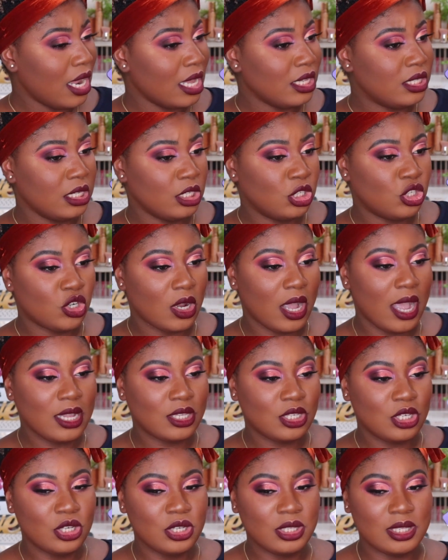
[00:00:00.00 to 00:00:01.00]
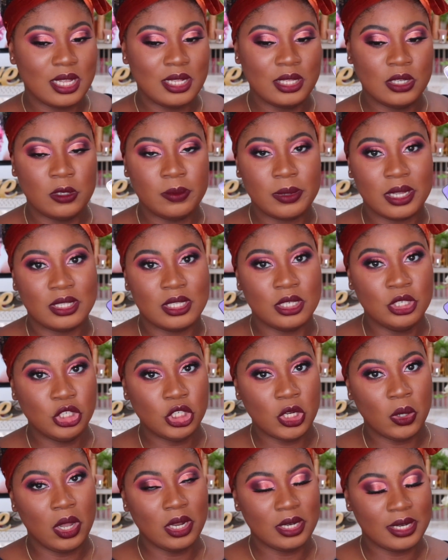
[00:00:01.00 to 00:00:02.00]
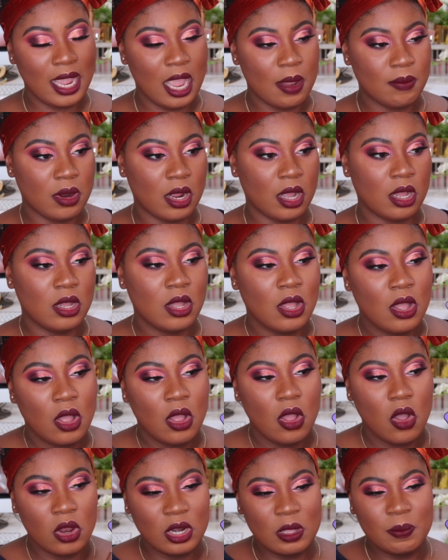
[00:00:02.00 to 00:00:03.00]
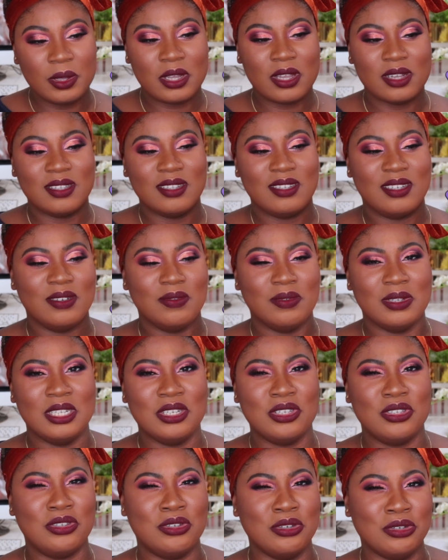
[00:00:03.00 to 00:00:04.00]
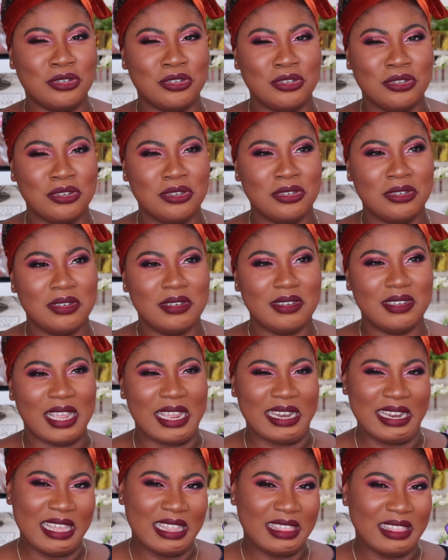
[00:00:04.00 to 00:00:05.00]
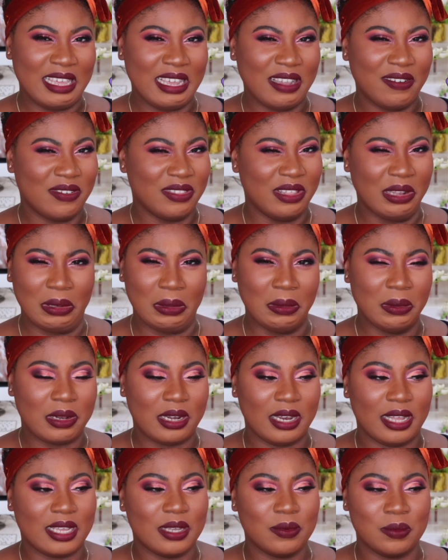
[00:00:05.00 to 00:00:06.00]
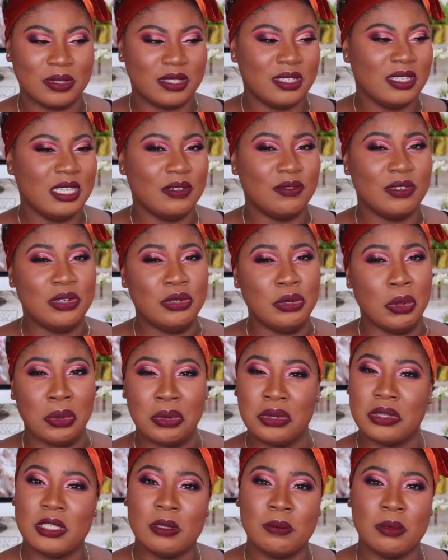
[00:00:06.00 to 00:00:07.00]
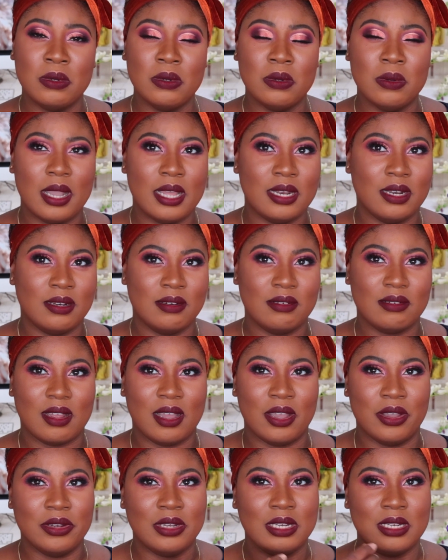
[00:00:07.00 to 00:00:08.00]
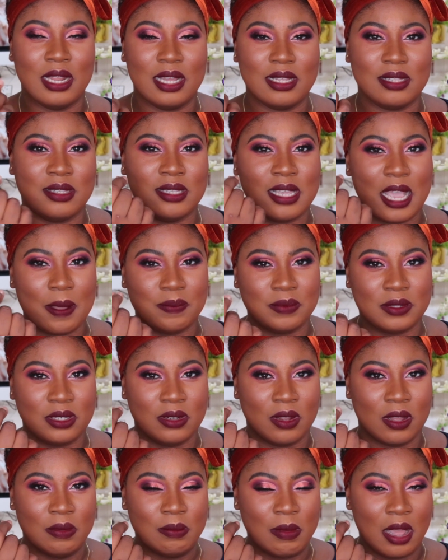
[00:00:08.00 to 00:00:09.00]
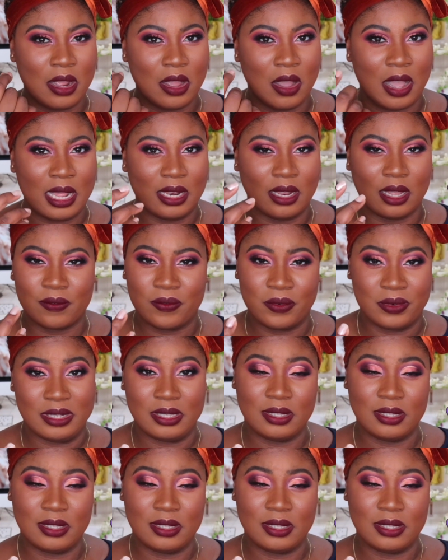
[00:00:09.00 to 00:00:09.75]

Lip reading: I did try to use it a little bit. I didn't show it on camera, only because it didn't really do anything for the look. Like it wasn't even noticeable, and I only like tapped it on my eye like for a